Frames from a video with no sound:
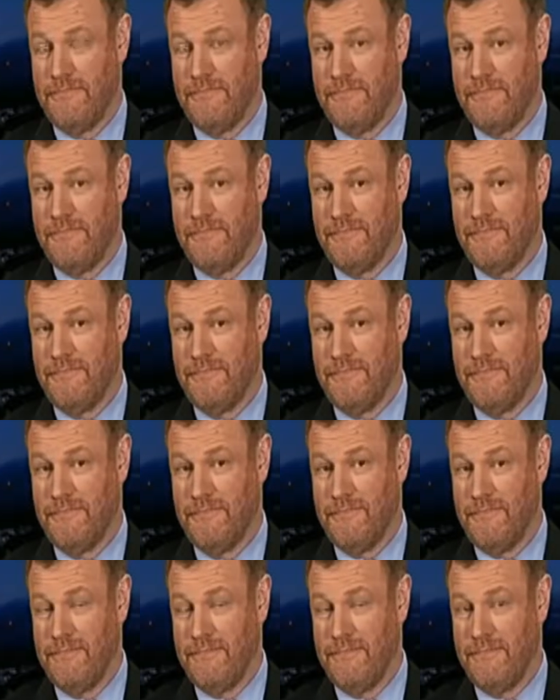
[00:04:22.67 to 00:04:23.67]

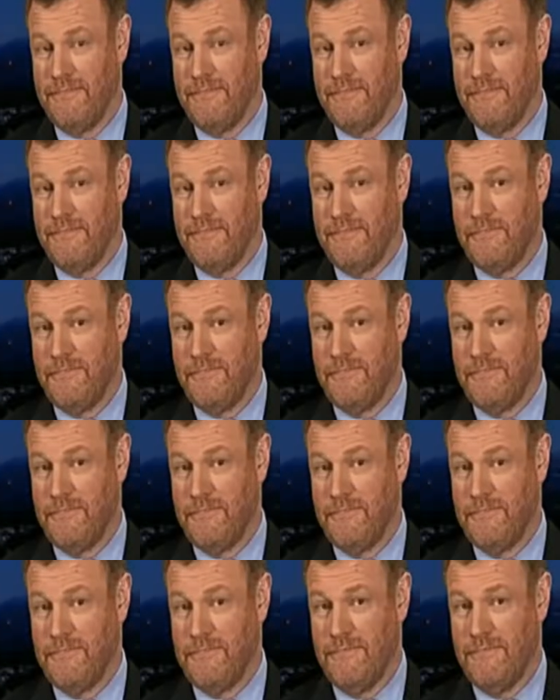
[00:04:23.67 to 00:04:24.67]

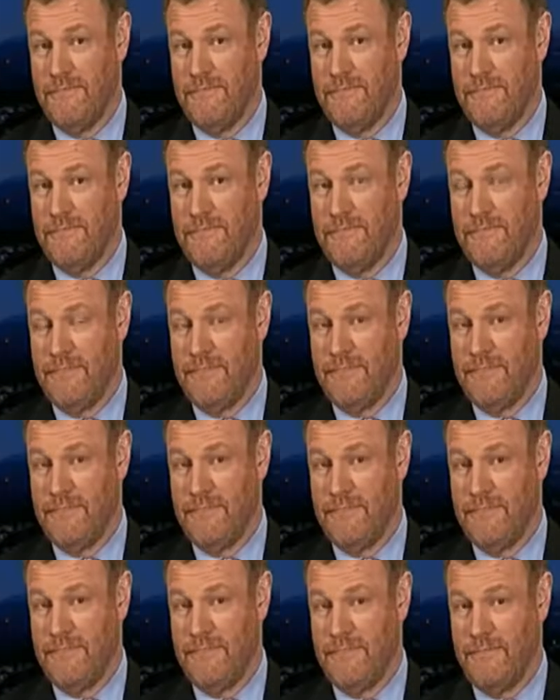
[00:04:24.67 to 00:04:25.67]

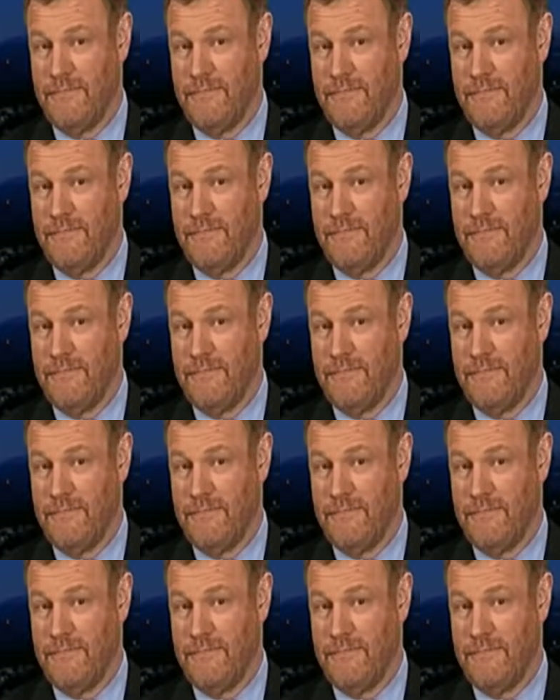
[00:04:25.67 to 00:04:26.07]
This person isn't speaking.